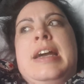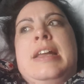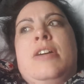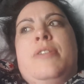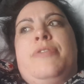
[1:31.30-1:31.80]

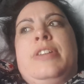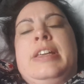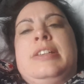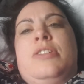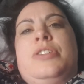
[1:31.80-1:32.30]
and
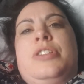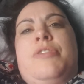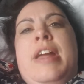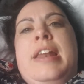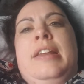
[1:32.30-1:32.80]
hopefully dodge the
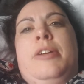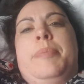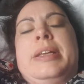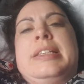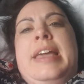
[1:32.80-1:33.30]
rain a little
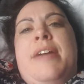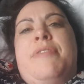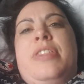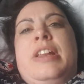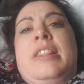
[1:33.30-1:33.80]
bit to get
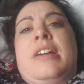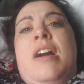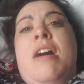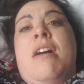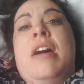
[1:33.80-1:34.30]
everything in the
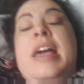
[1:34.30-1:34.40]
car